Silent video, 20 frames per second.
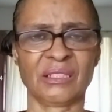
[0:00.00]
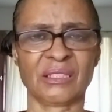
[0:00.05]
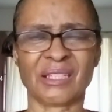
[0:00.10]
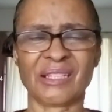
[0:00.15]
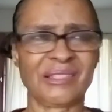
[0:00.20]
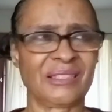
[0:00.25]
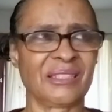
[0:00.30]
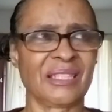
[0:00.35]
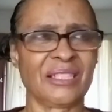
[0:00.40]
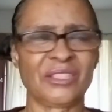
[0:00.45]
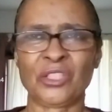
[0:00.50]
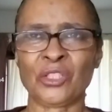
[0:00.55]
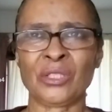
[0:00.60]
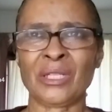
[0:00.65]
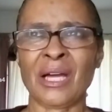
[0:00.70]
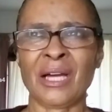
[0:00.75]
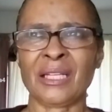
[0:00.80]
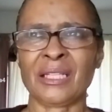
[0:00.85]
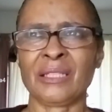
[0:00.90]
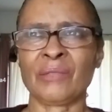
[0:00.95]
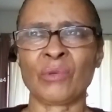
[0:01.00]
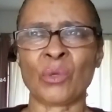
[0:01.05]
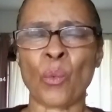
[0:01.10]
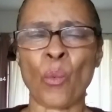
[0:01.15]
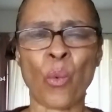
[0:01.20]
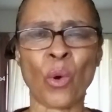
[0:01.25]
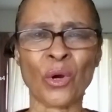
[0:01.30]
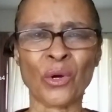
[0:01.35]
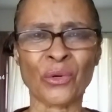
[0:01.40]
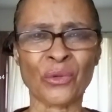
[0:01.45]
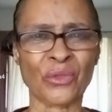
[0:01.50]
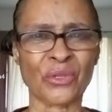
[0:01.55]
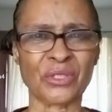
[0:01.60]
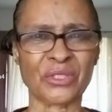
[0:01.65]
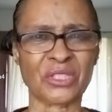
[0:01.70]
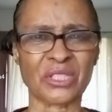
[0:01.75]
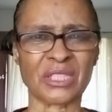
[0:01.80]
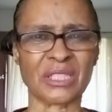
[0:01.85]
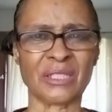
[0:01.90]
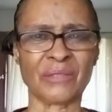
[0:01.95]
Like you're not even
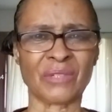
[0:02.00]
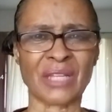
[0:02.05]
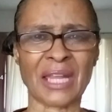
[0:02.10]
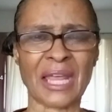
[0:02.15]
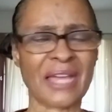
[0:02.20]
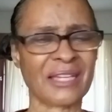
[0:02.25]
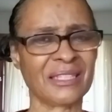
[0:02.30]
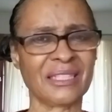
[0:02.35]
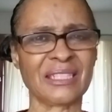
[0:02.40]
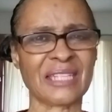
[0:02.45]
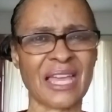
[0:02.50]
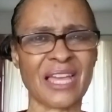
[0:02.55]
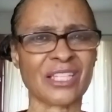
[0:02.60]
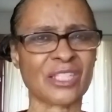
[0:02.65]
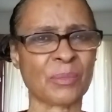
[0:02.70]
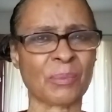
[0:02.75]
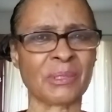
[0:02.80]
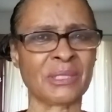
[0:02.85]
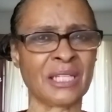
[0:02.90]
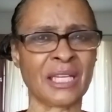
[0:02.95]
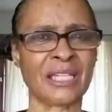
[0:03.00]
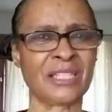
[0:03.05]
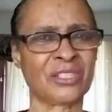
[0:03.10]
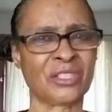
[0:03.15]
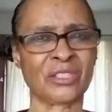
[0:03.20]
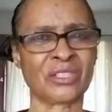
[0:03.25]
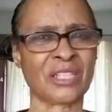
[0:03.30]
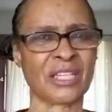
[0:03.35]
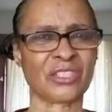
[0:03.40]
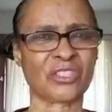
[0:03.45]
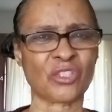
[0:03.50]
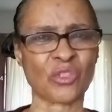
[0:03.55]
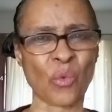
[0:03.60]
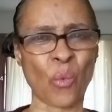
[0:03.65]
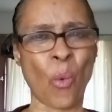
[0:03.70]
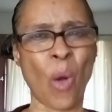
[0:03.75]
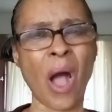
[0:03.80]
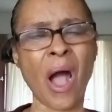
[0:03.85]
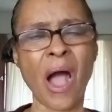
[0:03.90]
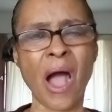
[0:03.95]
worthy to even get explanations as to
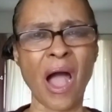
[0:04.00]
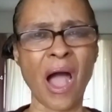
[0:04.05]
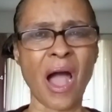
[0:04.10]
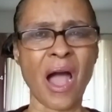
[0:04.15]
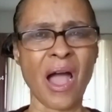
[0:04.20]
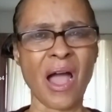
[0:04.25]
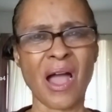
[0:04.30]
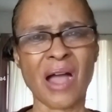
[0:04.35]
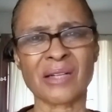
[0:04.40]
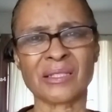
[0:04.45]
why